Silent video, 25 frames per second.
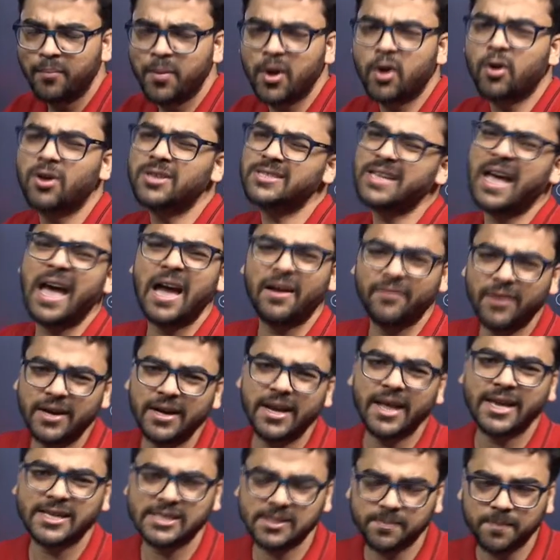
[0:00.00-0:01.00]
because I
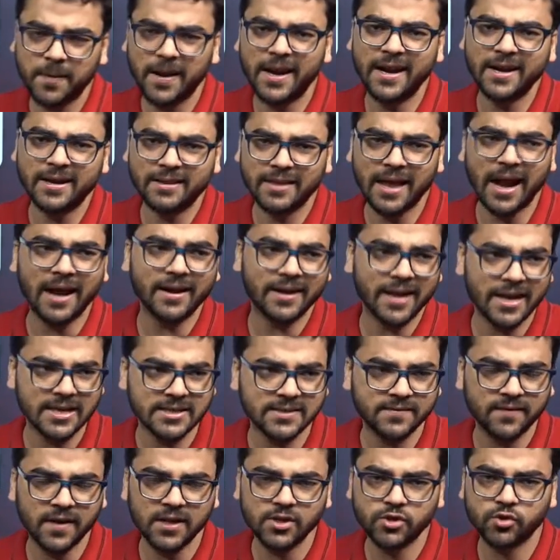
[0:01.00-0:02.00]
haven't explained that
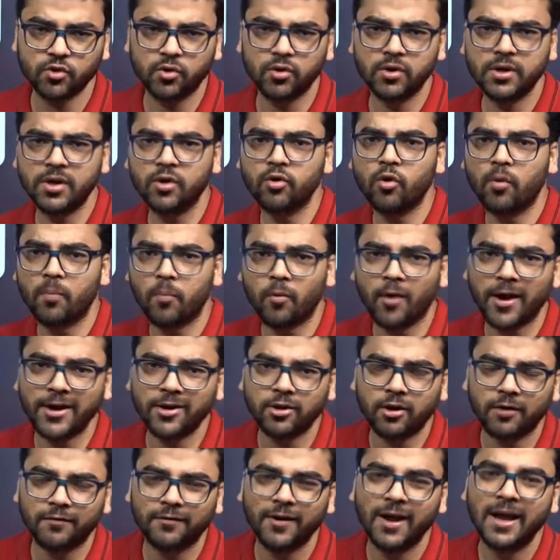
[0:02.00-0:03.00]
as well. So no
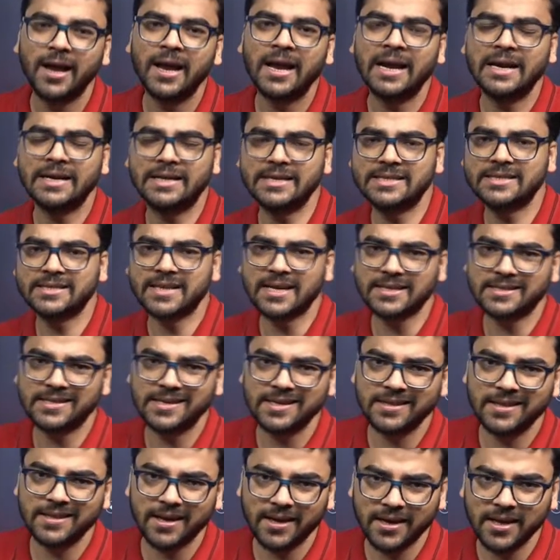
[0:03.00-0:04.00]
point of
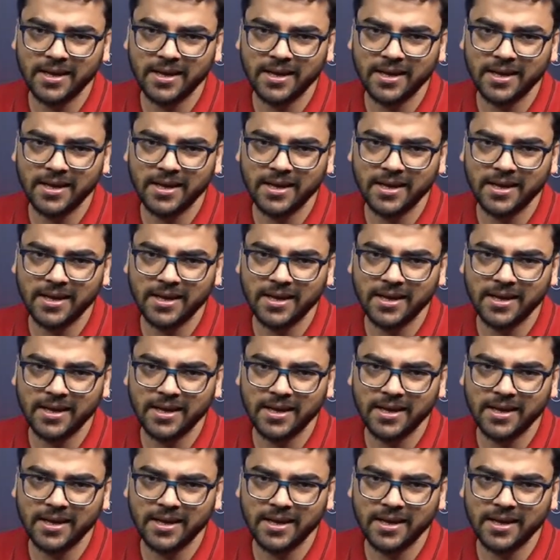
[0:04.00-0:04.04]
discussing the